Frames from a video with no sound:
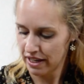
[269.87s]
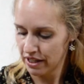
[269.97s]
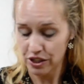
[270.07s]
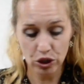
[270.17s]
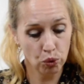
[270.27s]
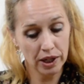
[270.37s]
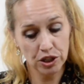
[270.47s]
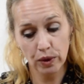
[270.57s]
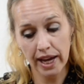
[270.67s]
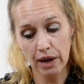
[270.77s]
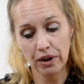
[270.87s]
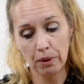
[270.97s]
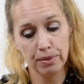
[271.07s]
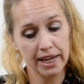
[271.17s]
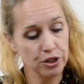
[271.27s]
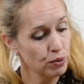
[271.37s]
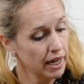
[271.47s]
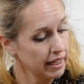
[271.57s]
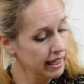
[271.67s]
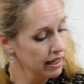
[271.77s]
So once we have our base
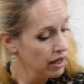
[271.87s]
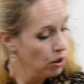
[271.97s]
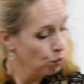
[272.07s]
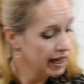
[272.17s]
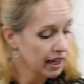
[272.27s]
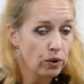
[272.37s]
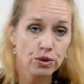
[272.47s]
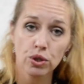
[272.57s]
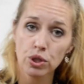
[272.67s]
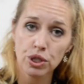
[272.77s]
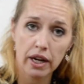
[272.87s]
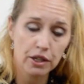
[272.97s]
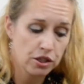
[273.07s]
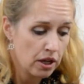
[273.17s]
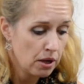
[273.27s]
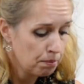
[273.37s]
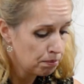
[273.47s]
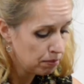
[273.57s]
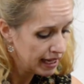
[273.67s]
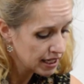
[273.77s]
ready, we can also start
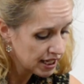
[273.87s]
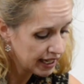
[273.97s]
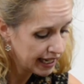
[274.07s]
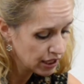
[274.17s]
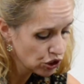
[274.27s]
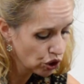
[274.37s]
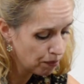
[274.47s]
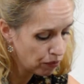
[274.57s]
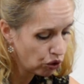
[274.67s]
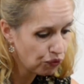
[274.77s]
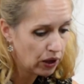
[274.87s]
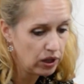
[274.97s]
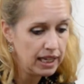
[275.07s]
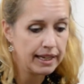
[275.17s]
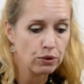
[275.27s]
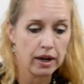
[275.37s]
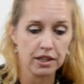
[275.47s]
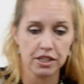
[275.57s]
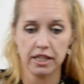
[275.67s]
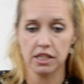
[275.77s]
placing in some of our lily
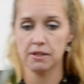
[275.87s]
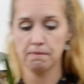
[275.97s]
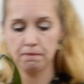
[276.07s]
grasses.